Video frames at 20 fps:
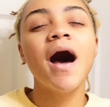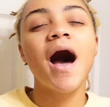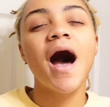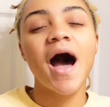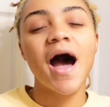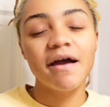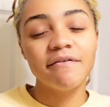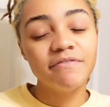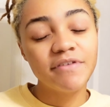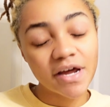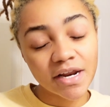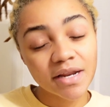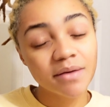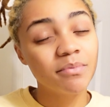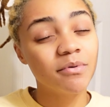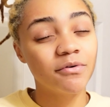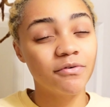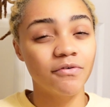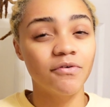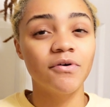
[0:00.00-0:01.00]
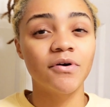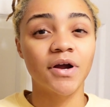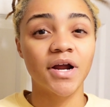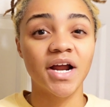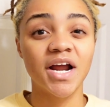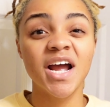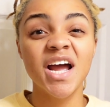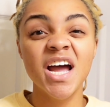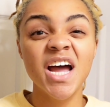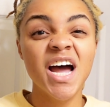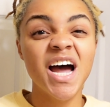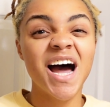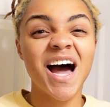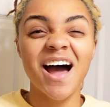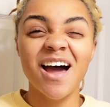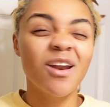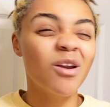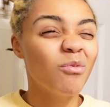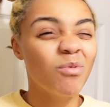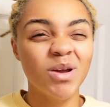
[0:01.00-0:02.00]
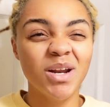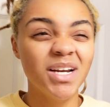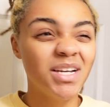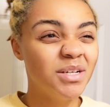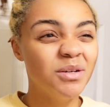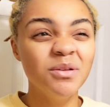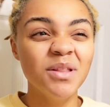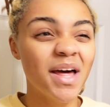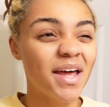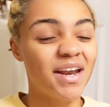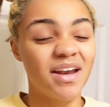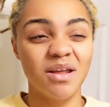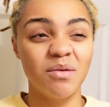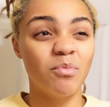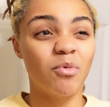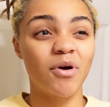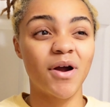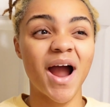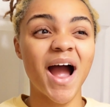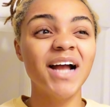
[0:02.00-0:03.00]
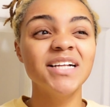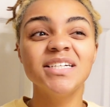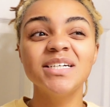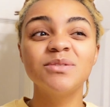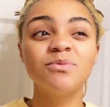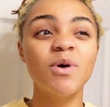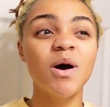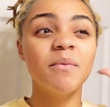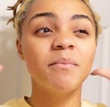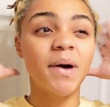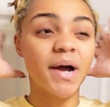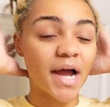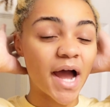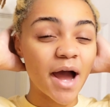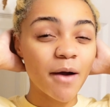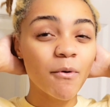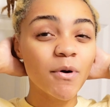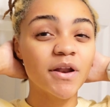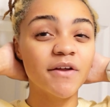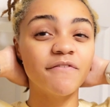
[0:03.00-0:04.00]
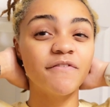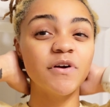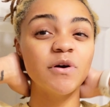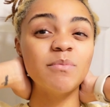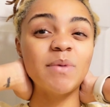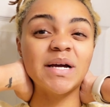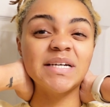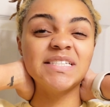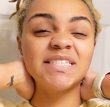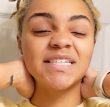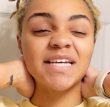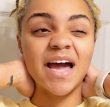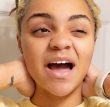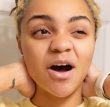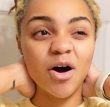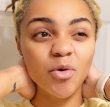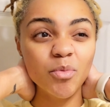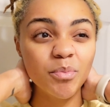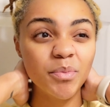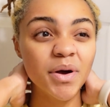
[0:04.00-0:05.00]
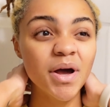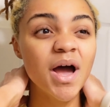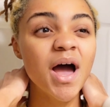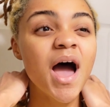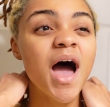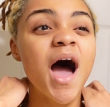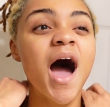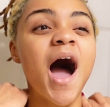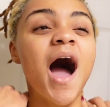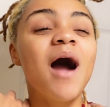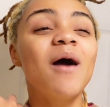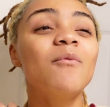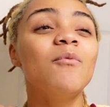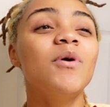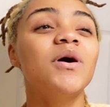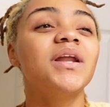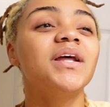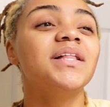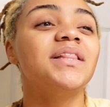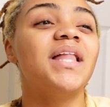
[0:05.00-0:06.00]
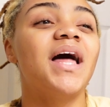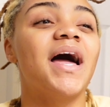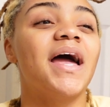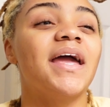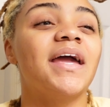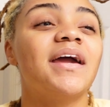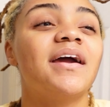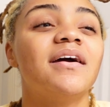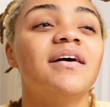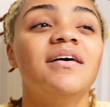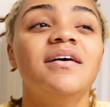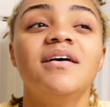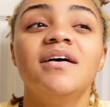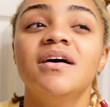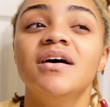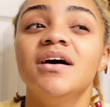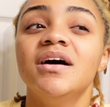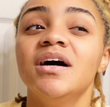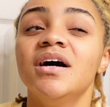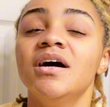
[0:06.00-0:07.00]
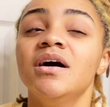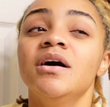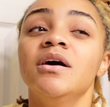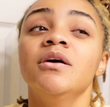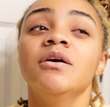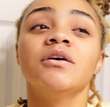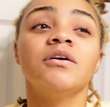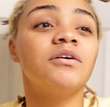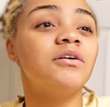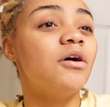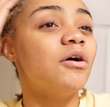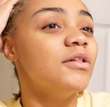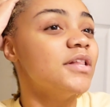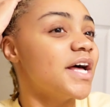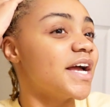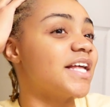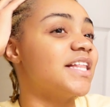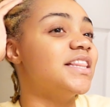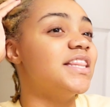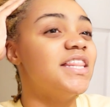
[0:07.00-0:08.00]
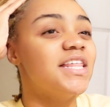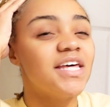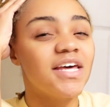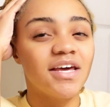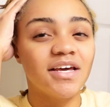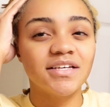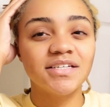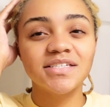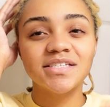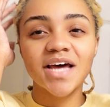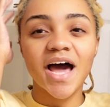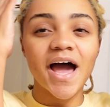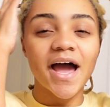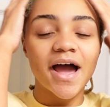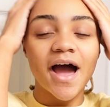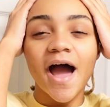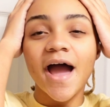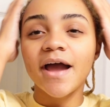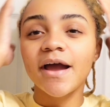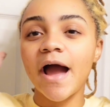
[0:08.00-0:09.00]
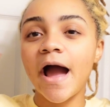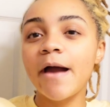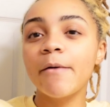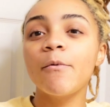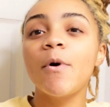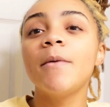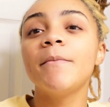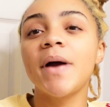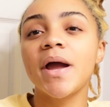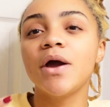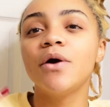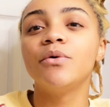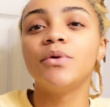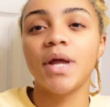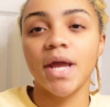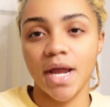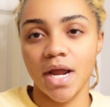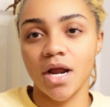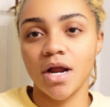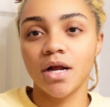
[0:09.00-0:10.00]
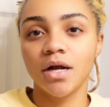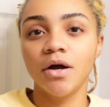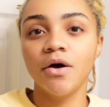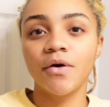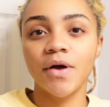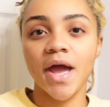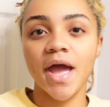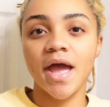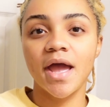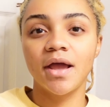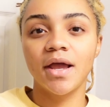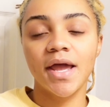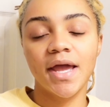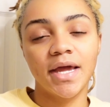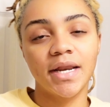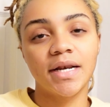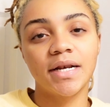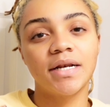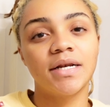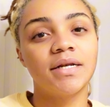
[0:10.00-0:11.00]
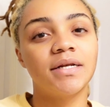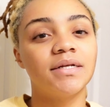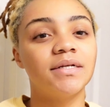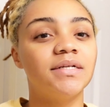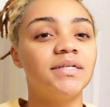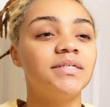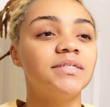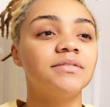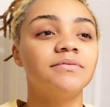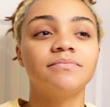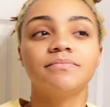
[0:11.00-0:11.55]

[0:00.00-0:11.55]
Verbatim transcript: I've done it before. I don't want to do that anymore. I just want my, I want to feel my scalp. I want to like, go like this. I, I, I want my own hair, okay? And